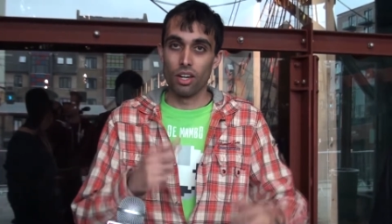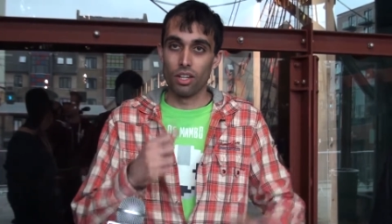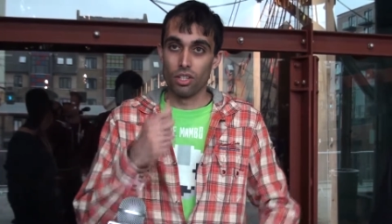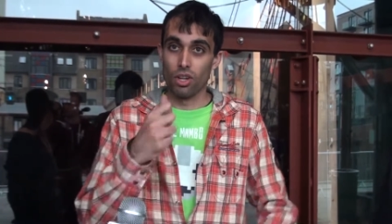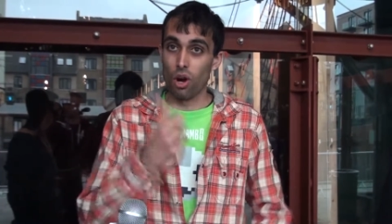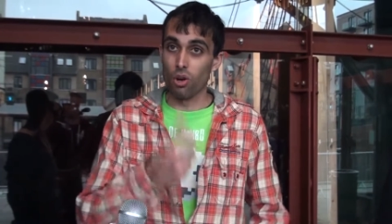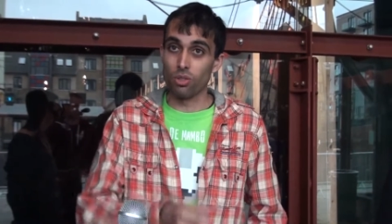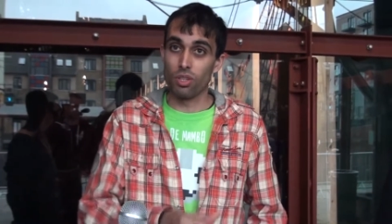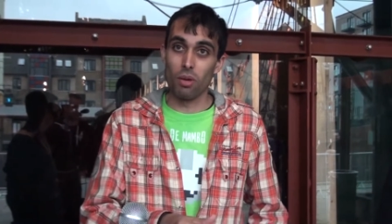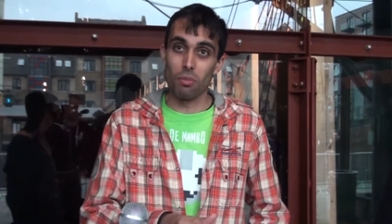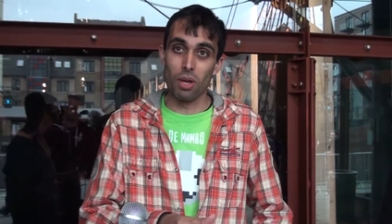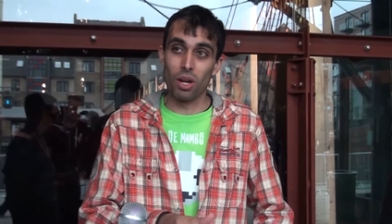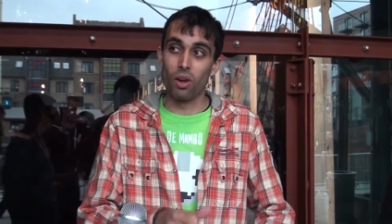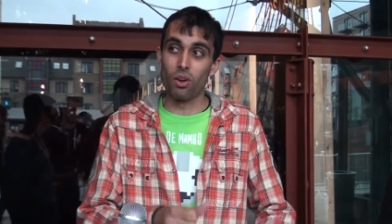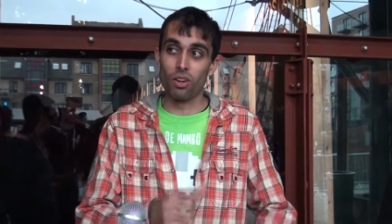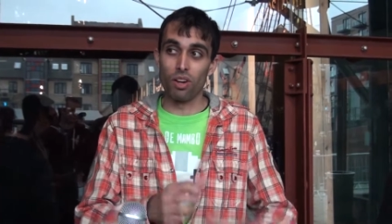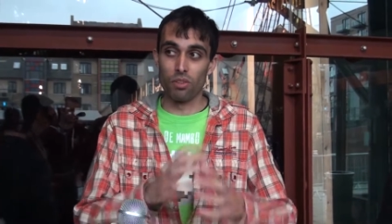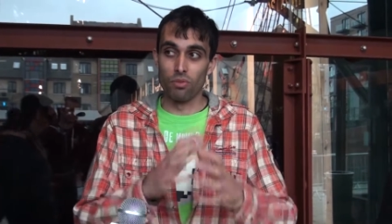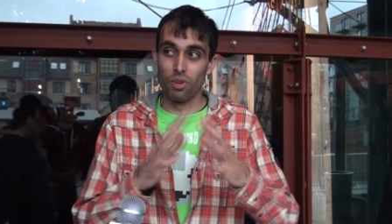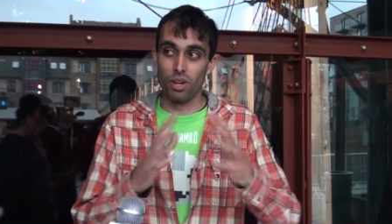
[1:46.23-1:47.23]
You hold it a bit
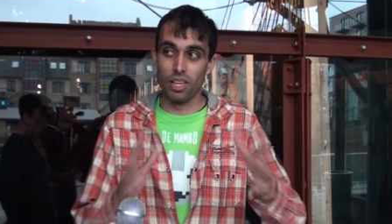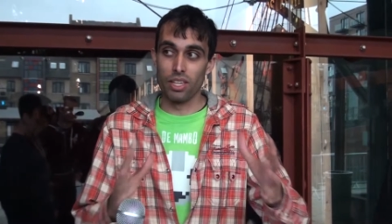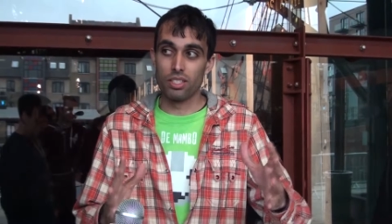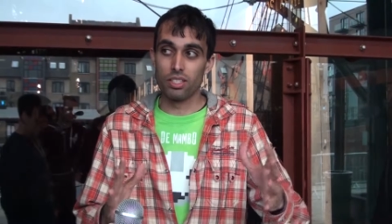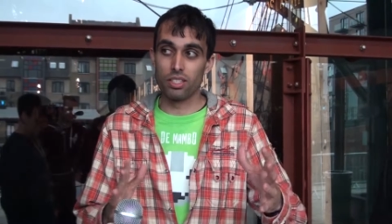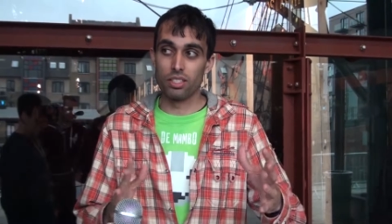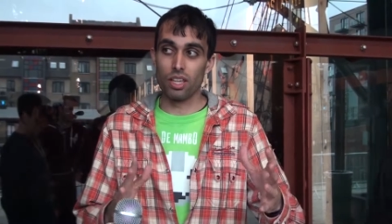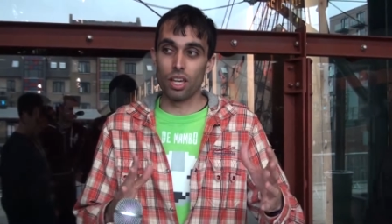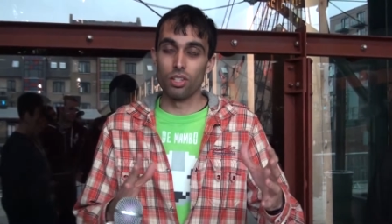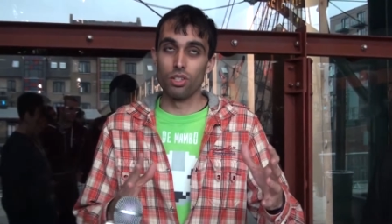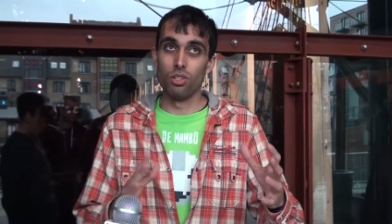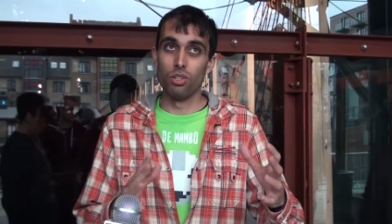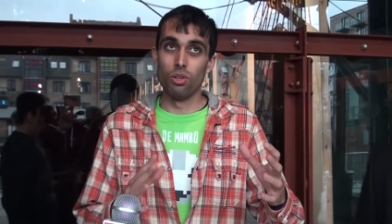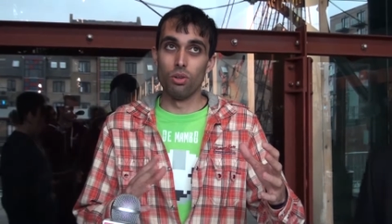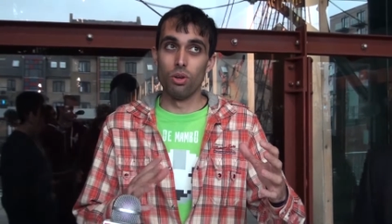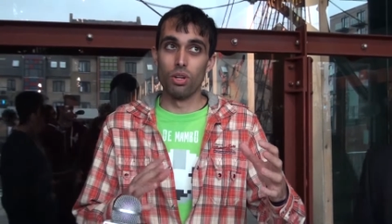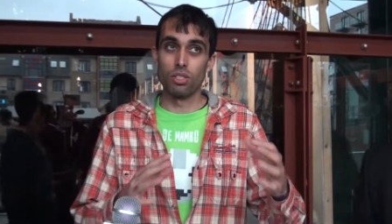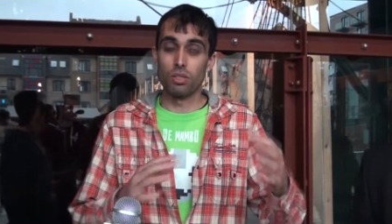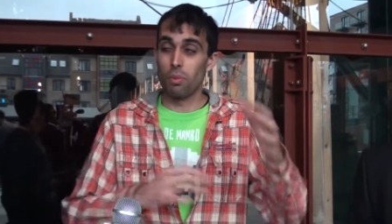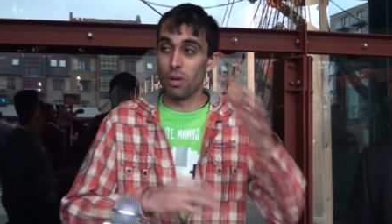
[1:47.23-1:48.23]
longer and release, and you
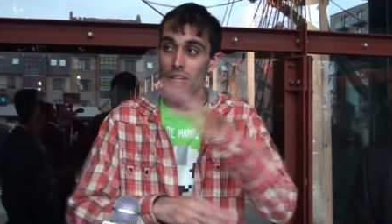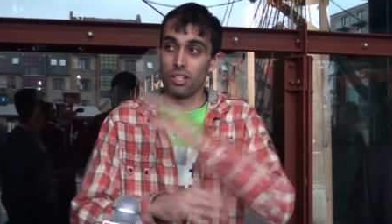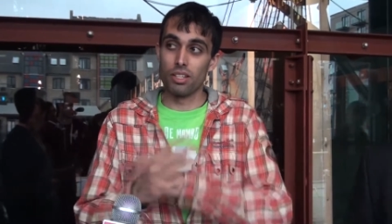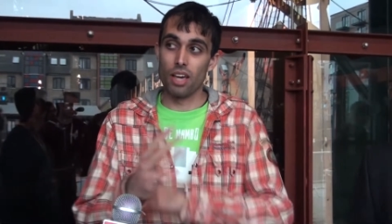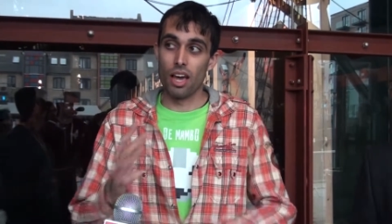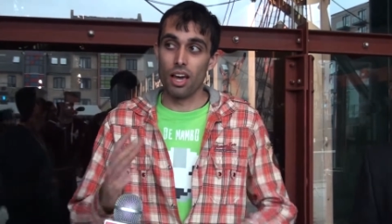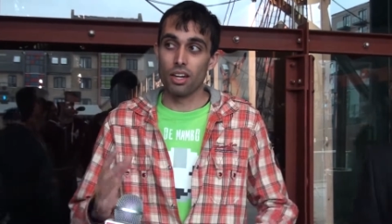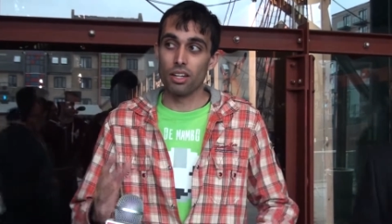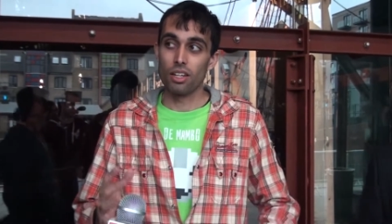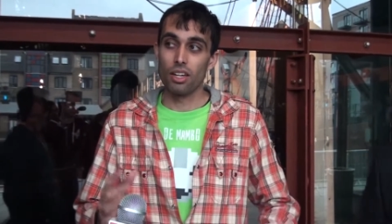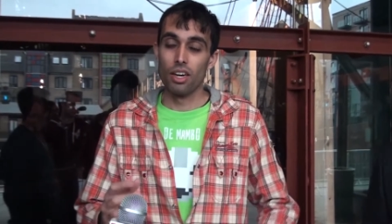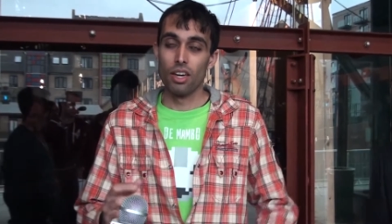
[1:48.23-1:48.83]
do a spin attack.